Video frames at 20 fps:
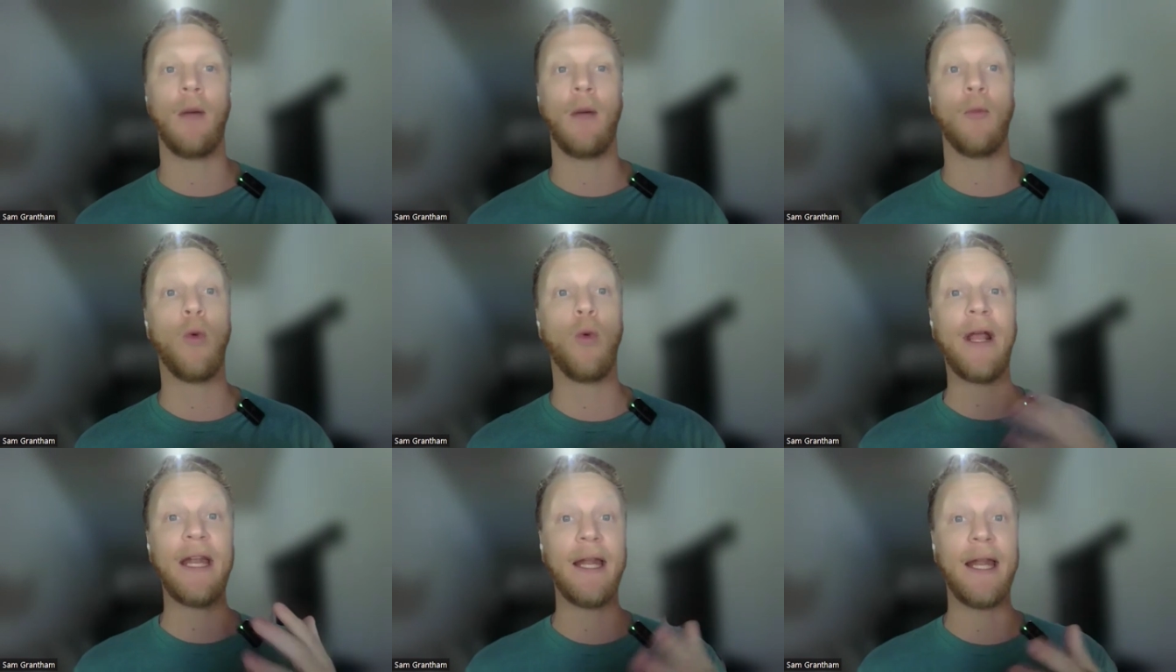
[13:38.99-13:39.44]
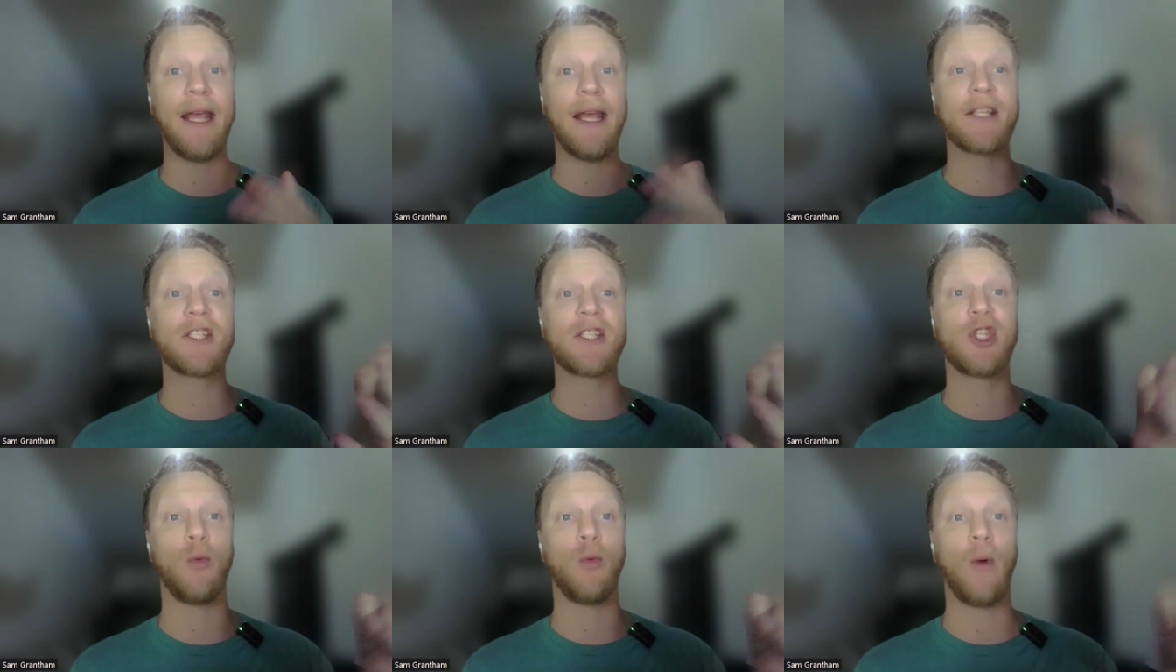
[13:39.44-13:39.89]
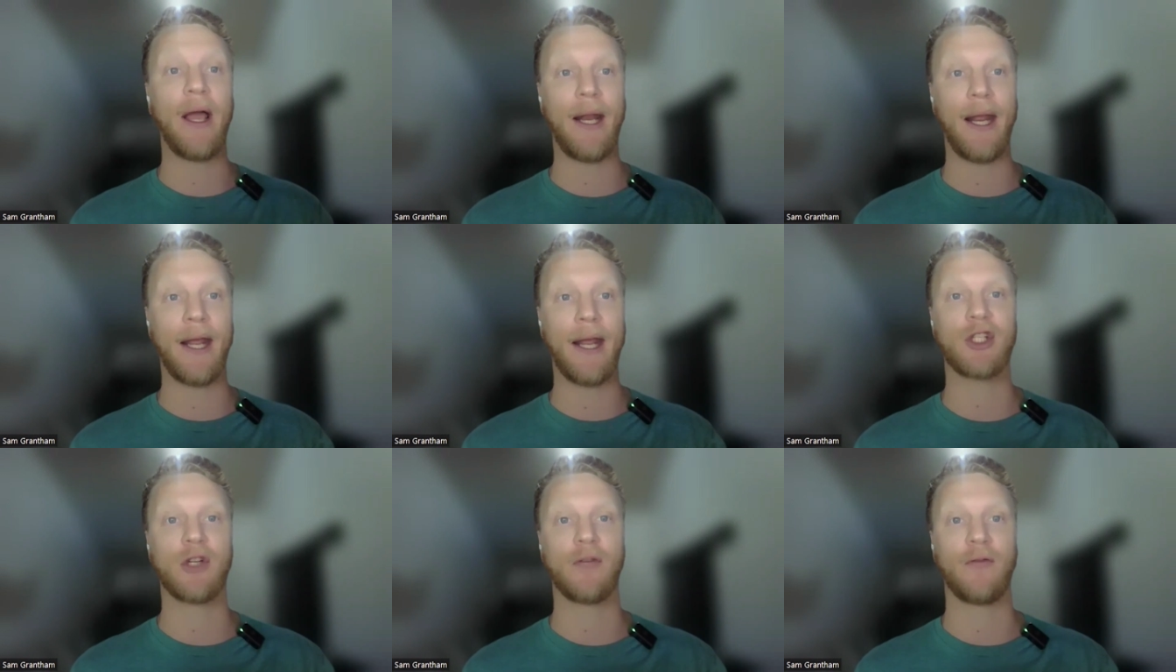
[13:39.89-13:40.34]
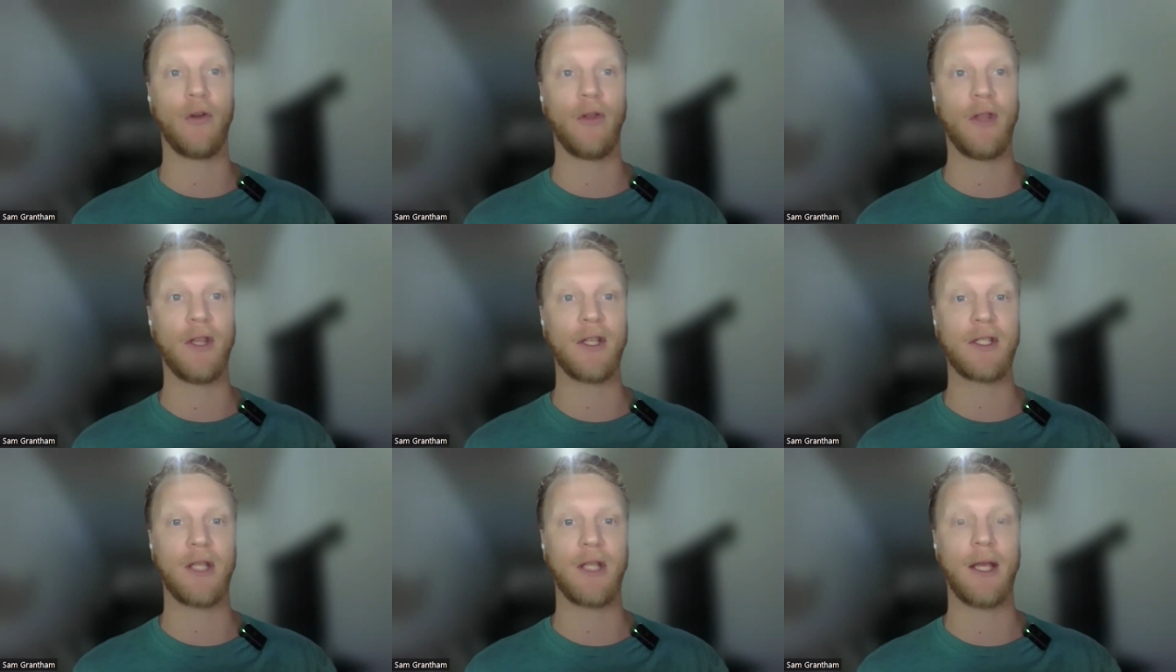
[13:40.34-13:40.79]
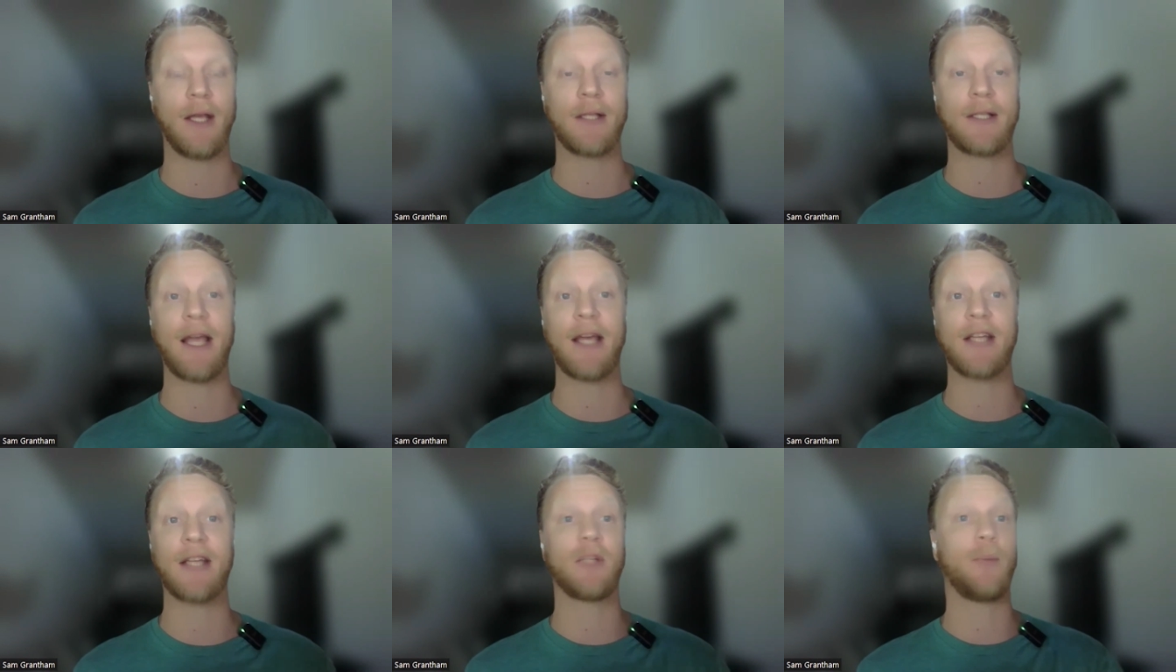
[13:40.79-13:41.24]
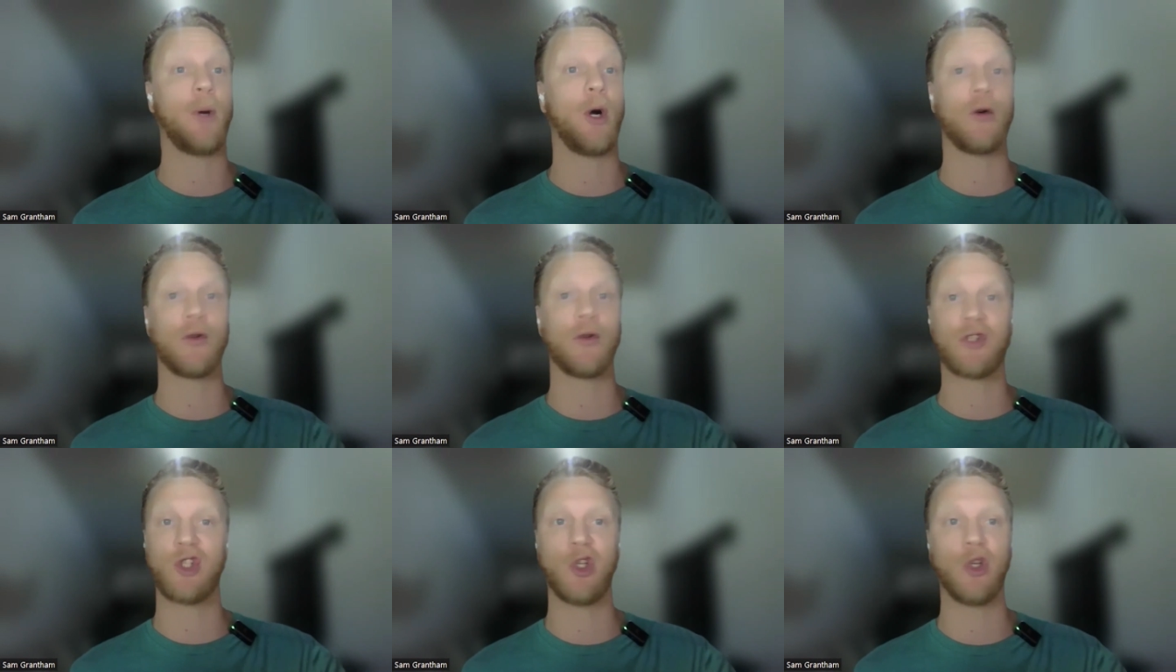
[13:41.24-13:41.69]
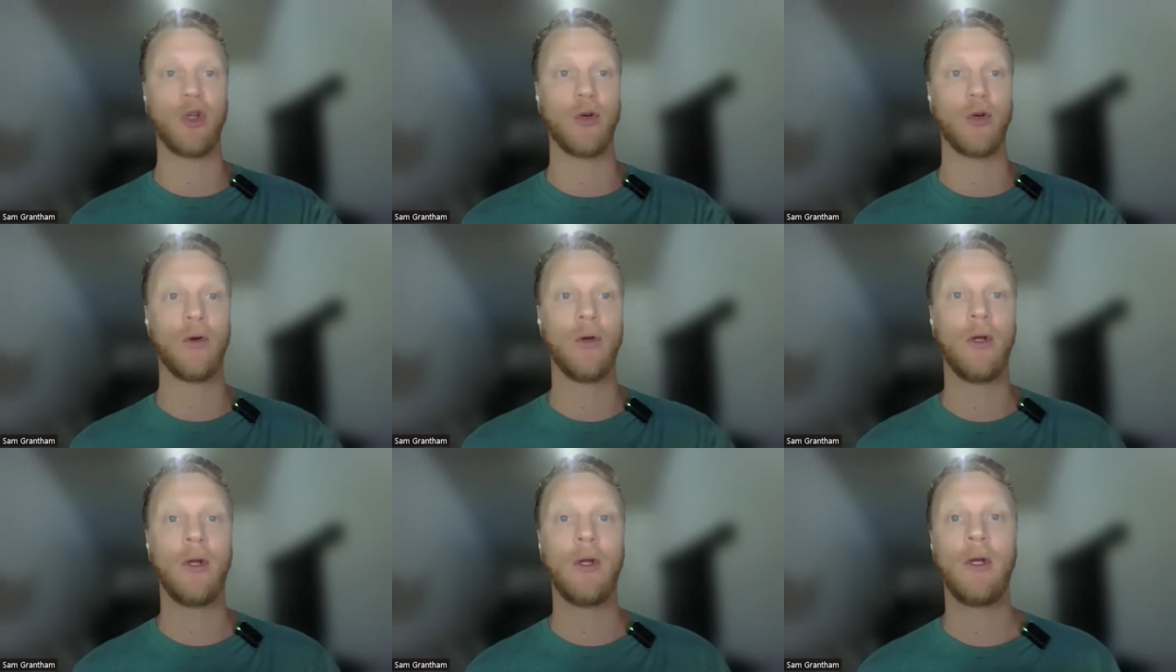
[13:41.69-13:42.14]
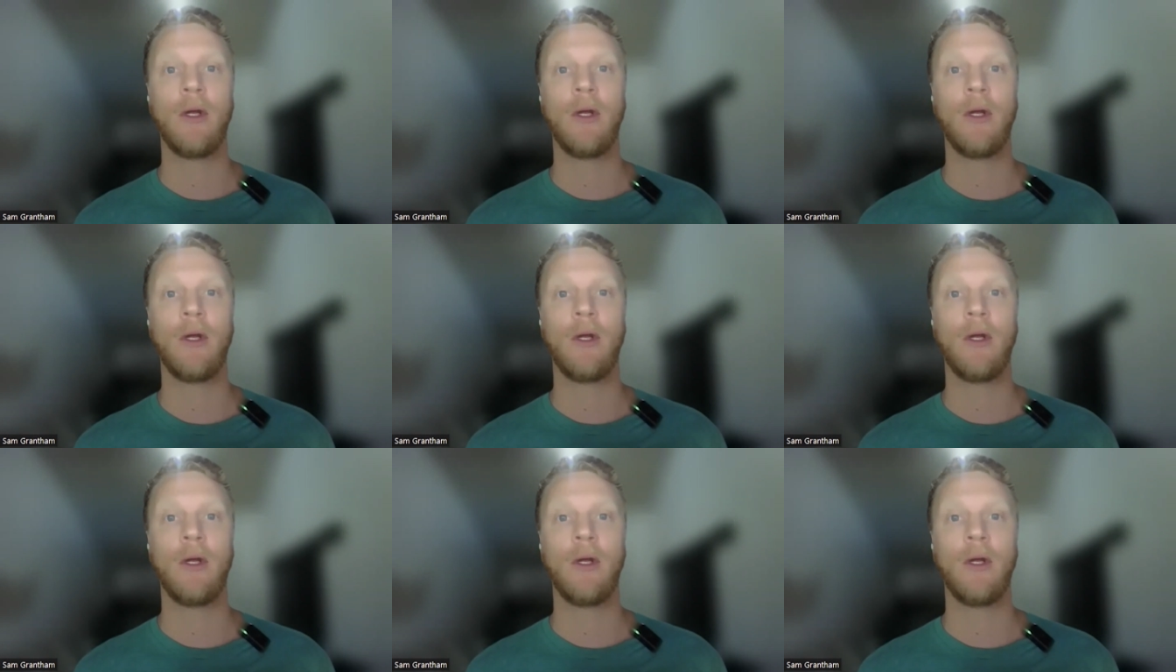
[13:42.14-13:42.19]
when it is the right answer for these things, as opposed to,